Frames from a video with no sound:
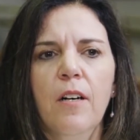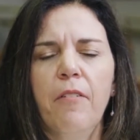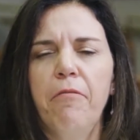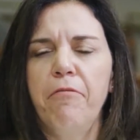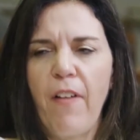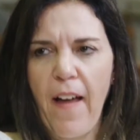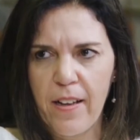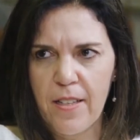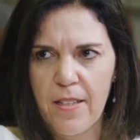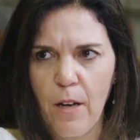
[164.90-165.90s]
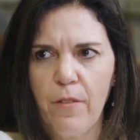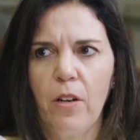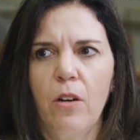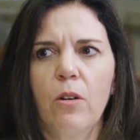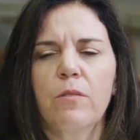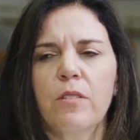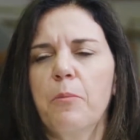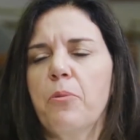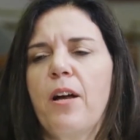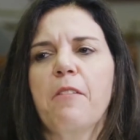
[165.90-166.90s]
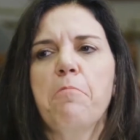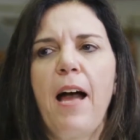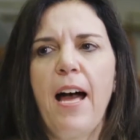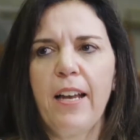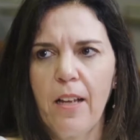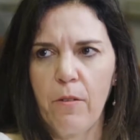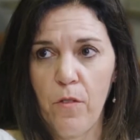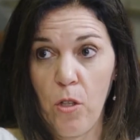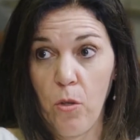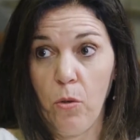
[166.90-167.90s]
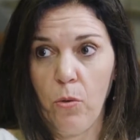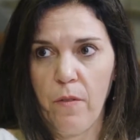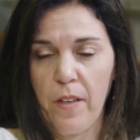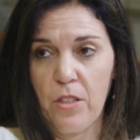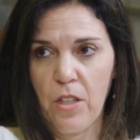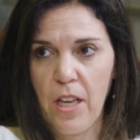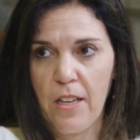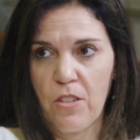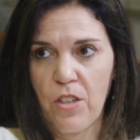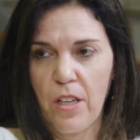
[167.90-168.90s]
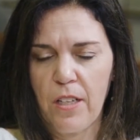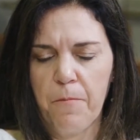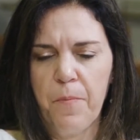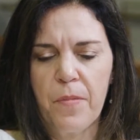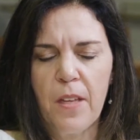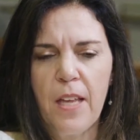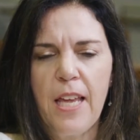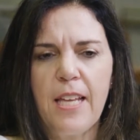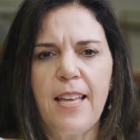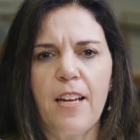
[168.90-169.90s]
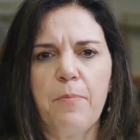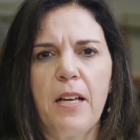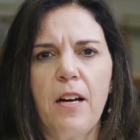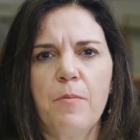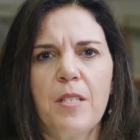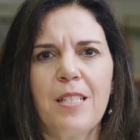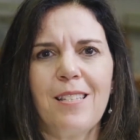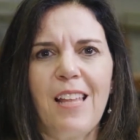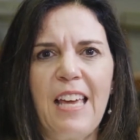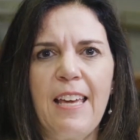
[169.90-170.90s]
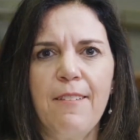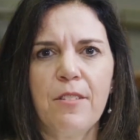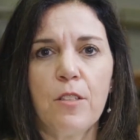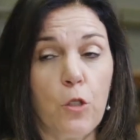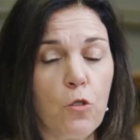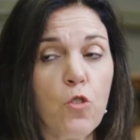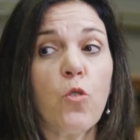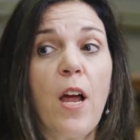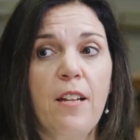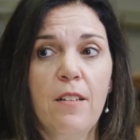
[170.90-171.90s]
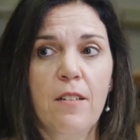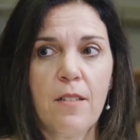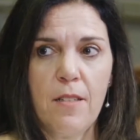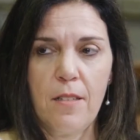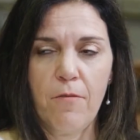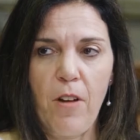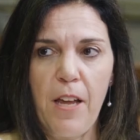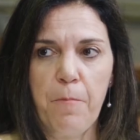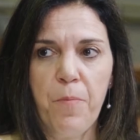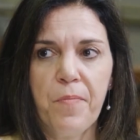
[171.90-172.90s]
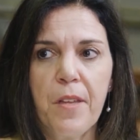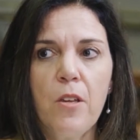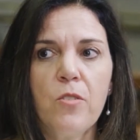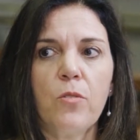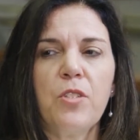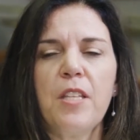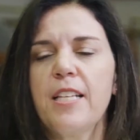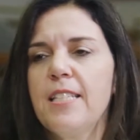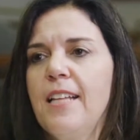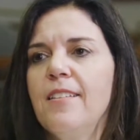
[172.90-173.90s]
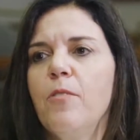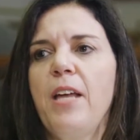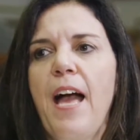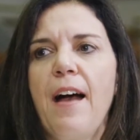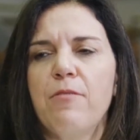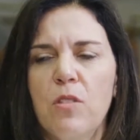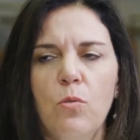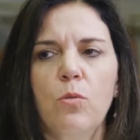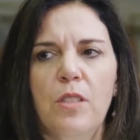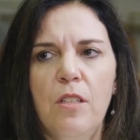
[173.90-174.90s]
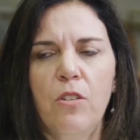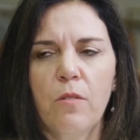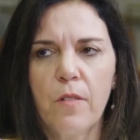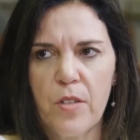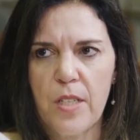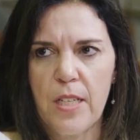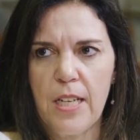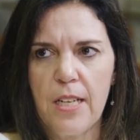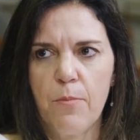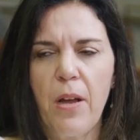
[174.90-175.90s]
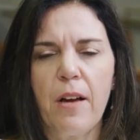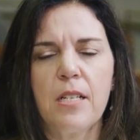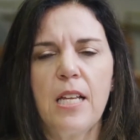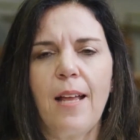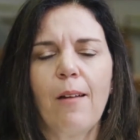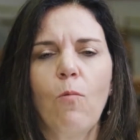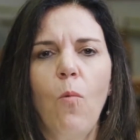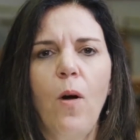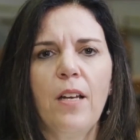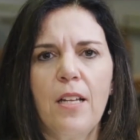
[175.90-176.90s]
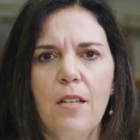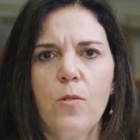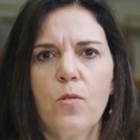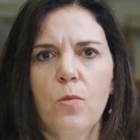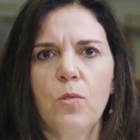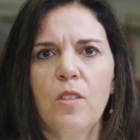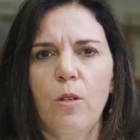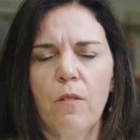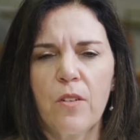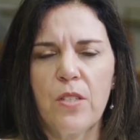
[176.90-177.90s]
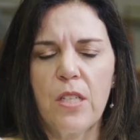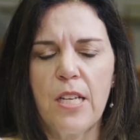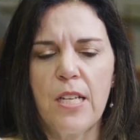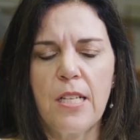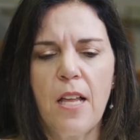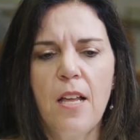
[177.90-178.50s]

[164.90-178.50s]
effects of an overly pragmatic view of education is that it becomes enslaved to trends, right? So to the extent that we have schools and universities, Maritain wanted those schools and universities